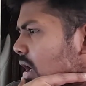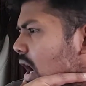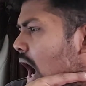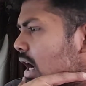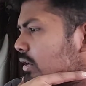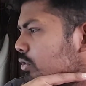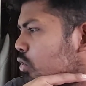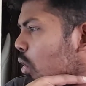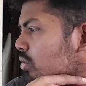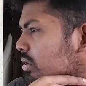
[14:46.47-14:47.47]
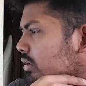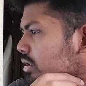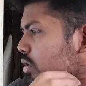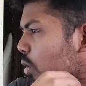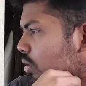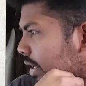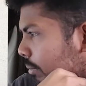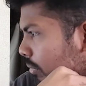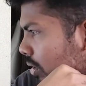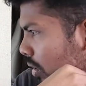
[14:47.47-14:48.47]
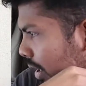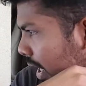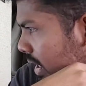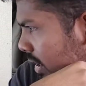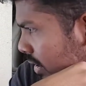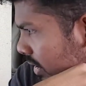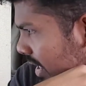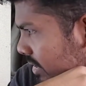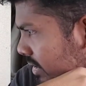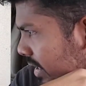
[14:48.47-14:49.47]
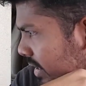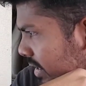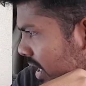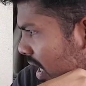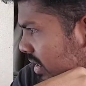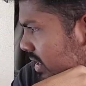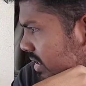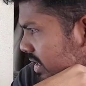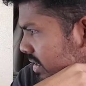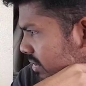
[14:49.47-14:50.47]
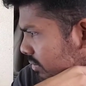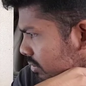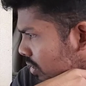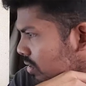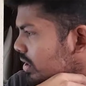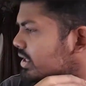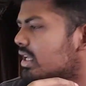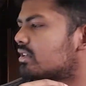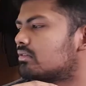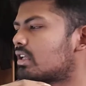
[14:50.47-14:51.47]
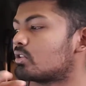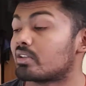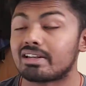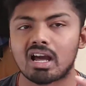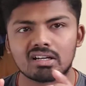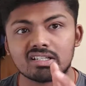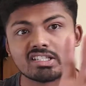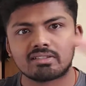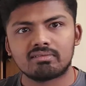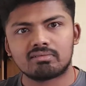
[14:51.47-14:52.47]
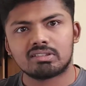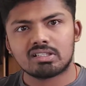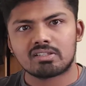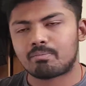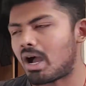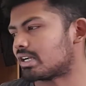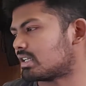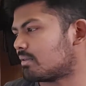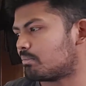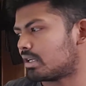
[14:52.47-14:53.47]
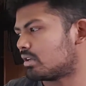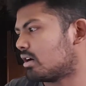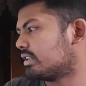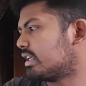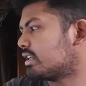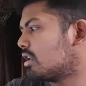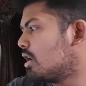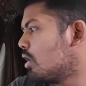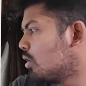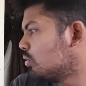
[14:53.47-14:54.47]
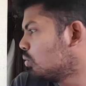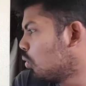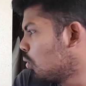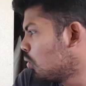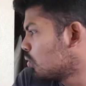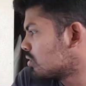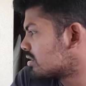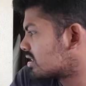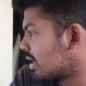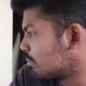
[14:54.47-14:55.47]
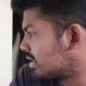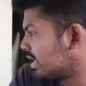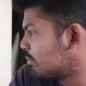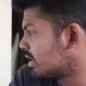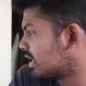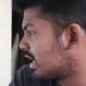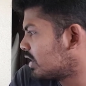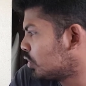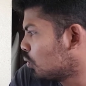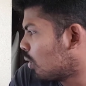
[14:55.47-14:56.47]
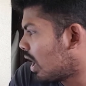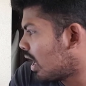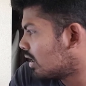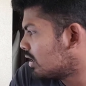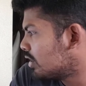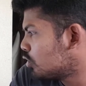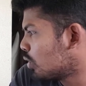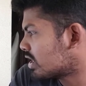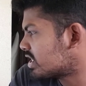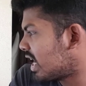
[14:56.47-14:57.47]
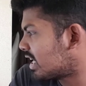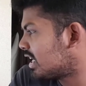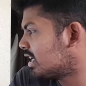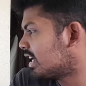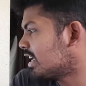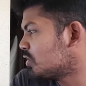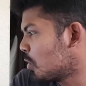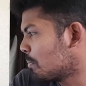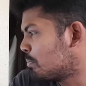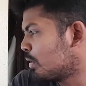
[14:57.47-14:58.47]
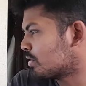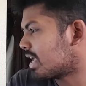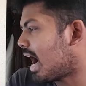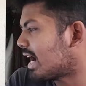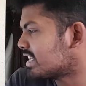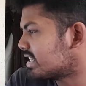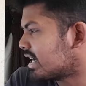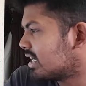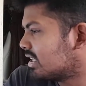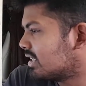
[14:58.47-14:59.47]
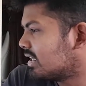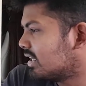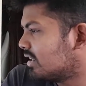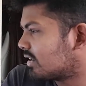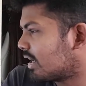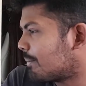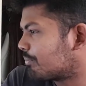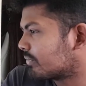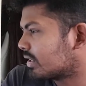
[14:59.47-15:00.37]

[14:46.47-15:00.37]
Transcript: Hark, don't taunt him. Okay, there's the darkness just... No, okay, that I thought the darkness sparked up, but no, it didn't. Ooh, some demon king you are. You are shaking in your boots, aren't you? Okay.